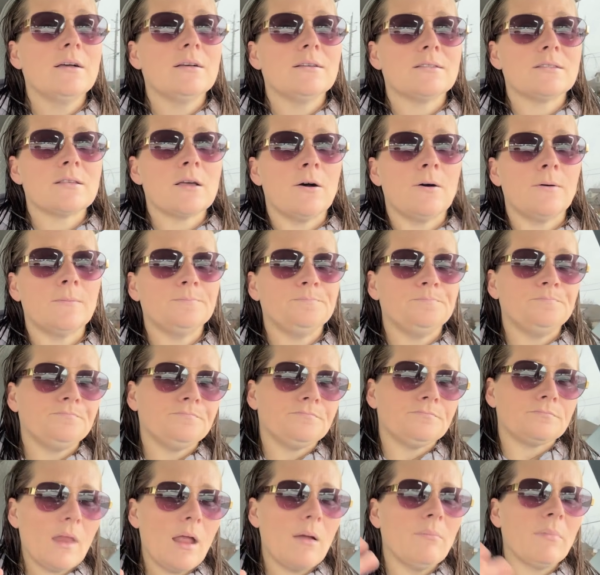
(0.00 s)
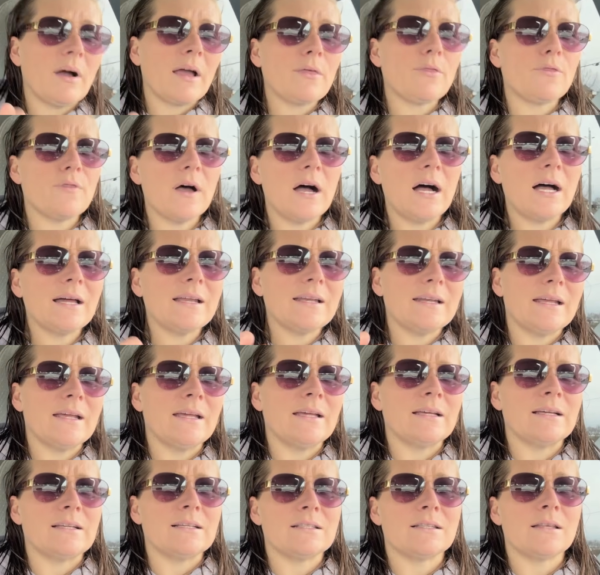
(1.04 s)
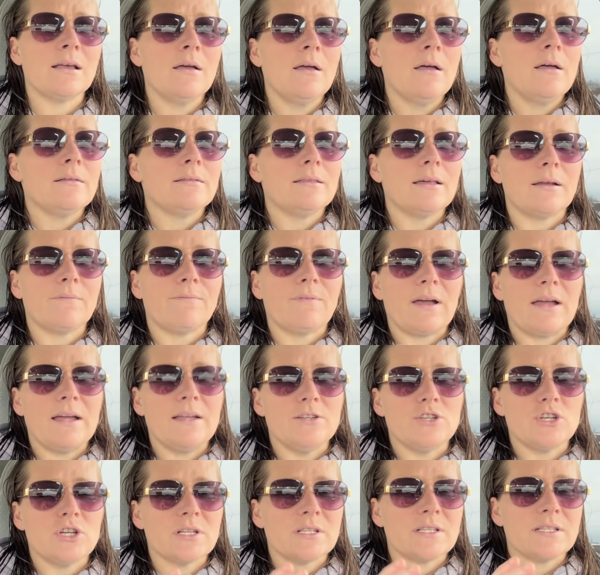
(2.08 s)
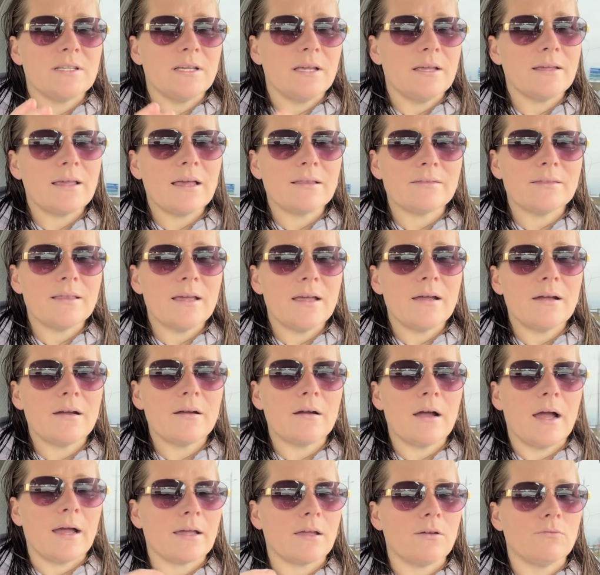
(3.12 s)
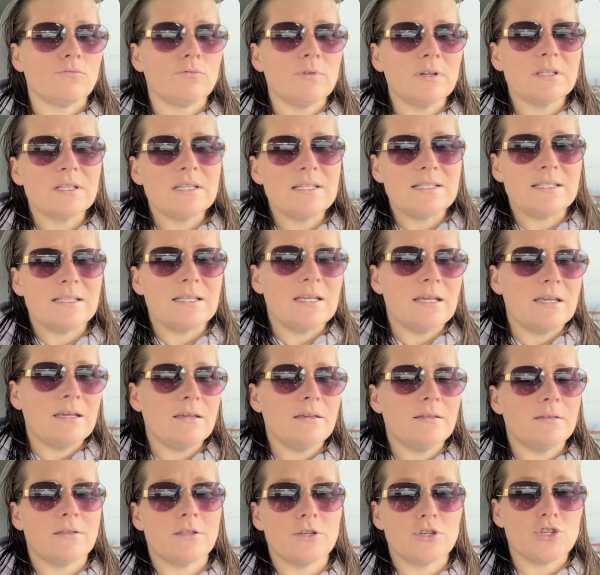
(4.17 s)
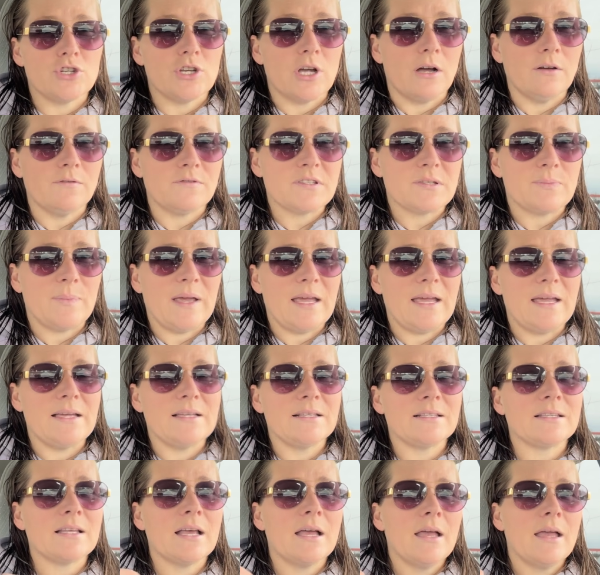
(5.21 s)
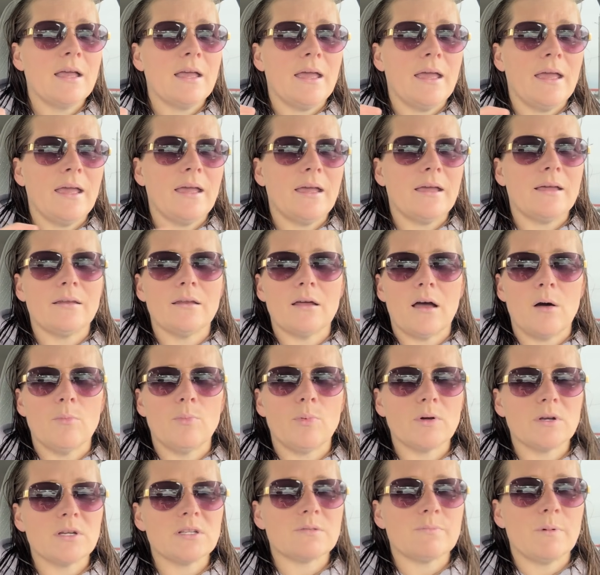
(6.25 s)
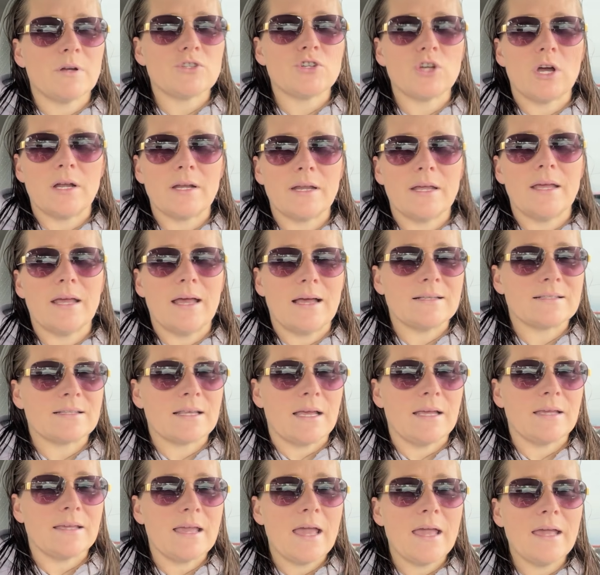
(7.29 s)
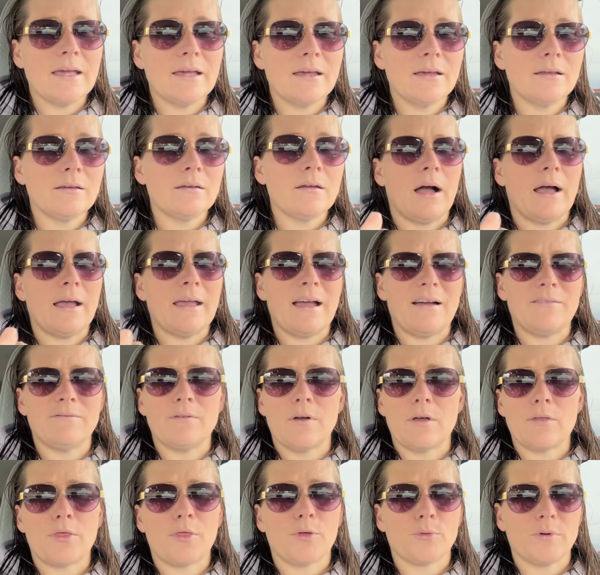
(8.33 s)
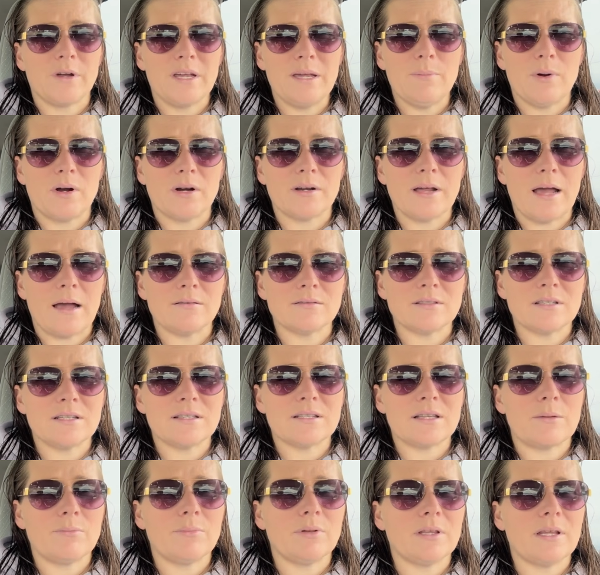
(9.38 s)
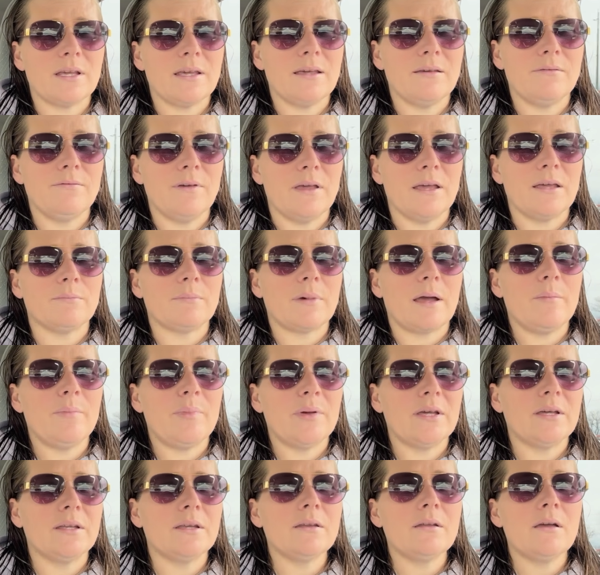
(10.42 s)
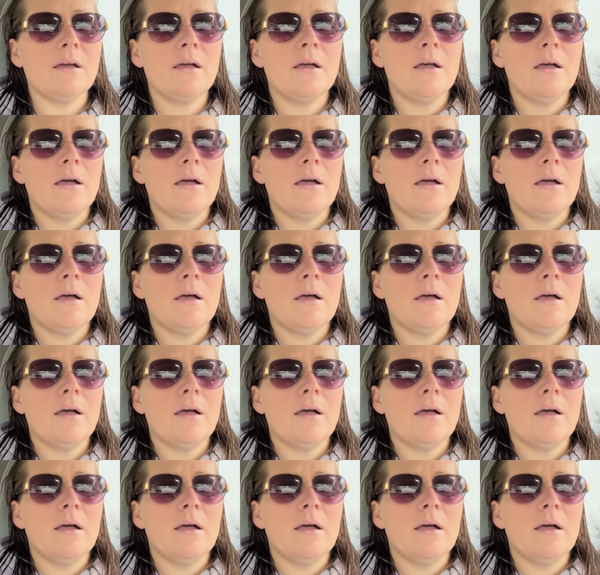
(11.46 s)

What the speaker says: So my thought is that if I just get there, I can really see the shelf space and I'll put as much on it as I can. I have 3 birdhouses, I believe, in my bin.